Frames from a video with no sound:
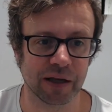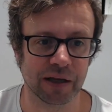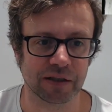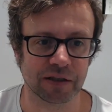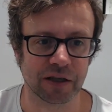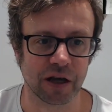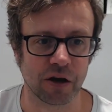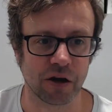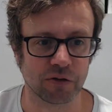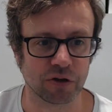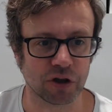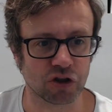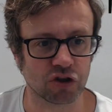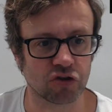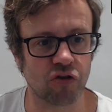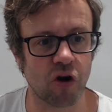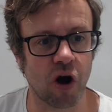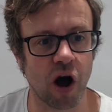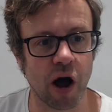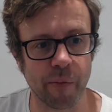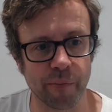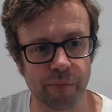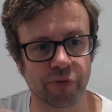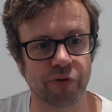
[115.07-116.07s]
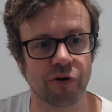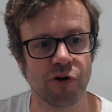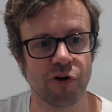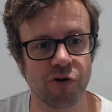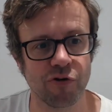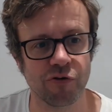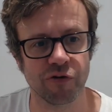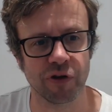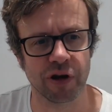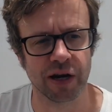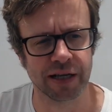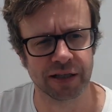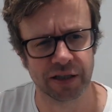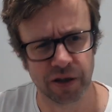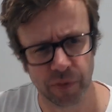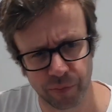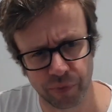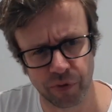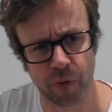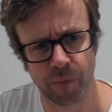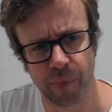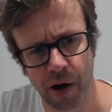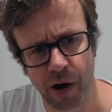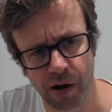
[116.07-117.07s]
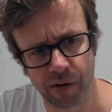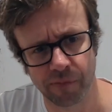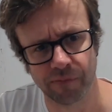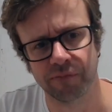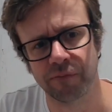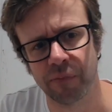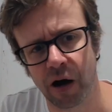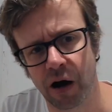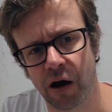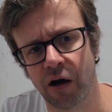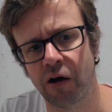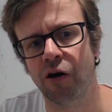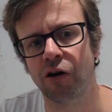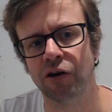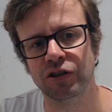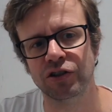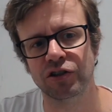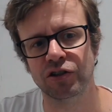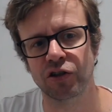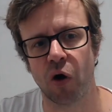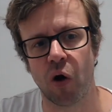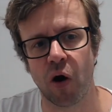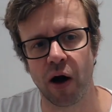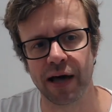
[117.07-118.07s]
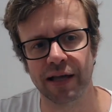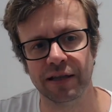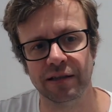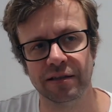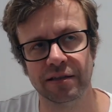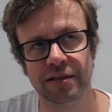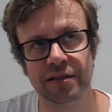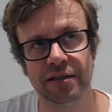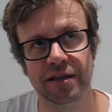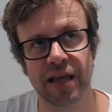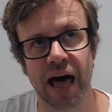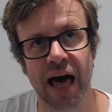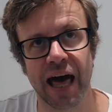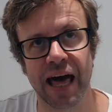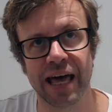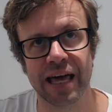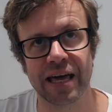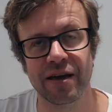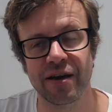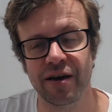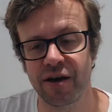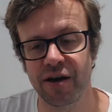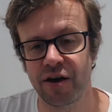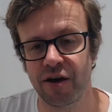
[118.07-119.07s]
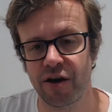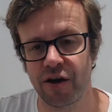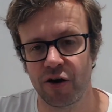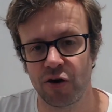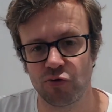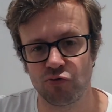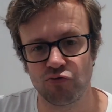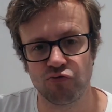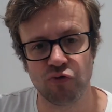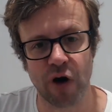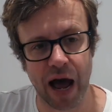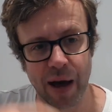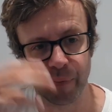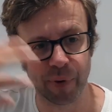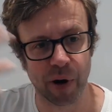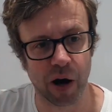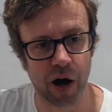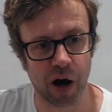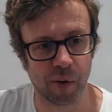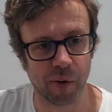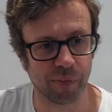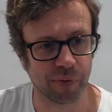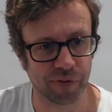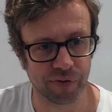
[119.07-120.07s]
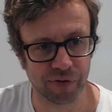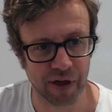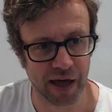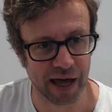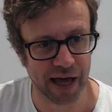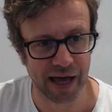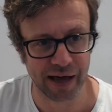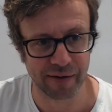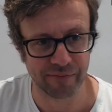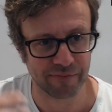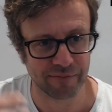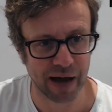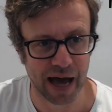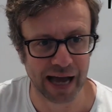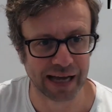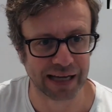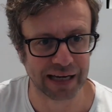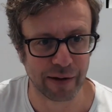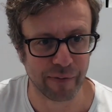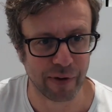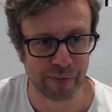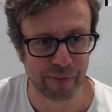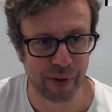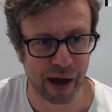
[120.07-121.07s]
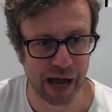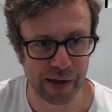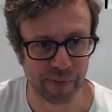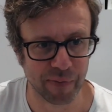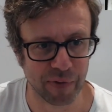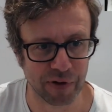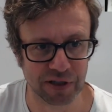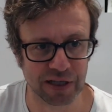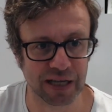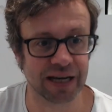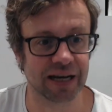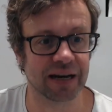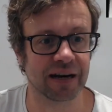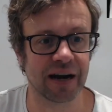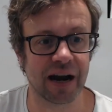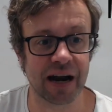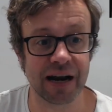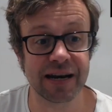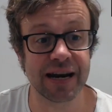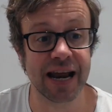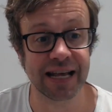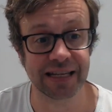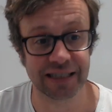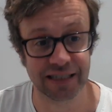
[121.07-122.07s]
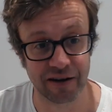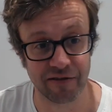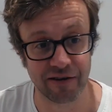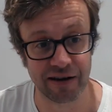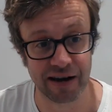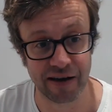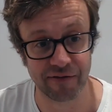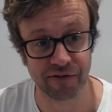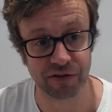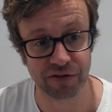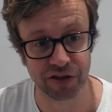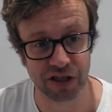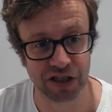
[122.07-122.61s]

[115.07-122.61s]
So to try and prove that it's a proper hard science, they wrap up their academic papers in an unnecessary level of